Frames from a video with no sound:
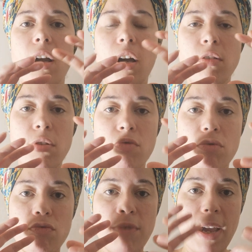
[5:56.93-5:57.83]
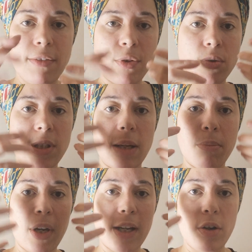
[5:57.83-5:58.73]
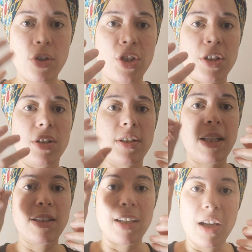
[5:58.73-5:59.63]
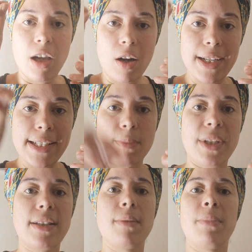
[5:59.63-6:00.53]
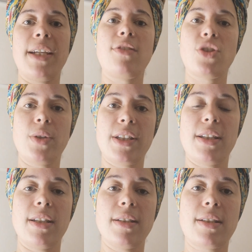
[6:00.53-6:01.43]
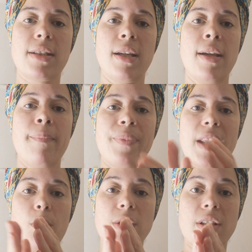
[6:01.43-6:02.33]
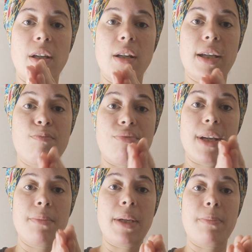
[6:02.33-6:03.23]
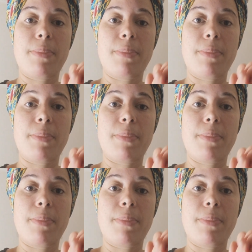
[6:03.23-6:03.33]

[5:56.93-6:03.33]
unraveled in my consciousness to guide me to make choices that was going to bring me